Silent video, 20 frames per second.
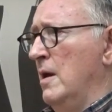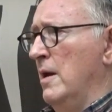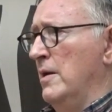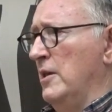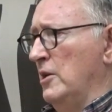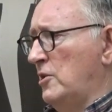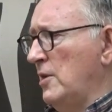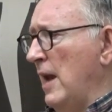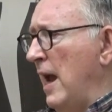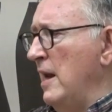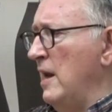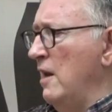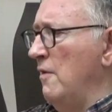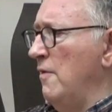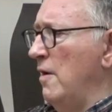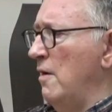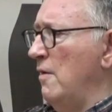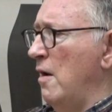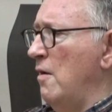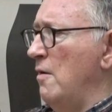The signing
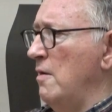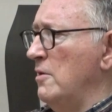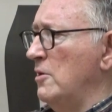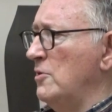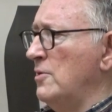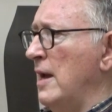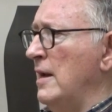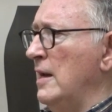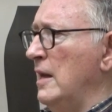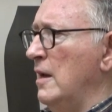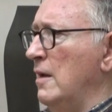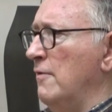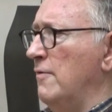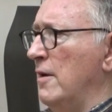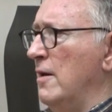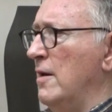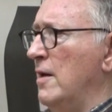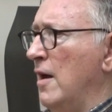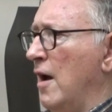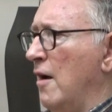of
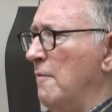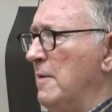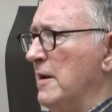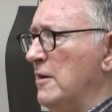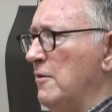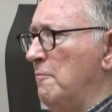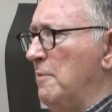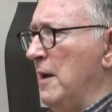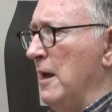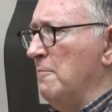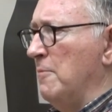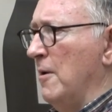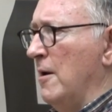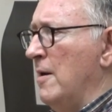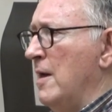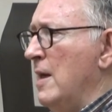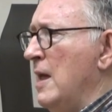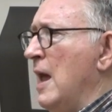a bit of paper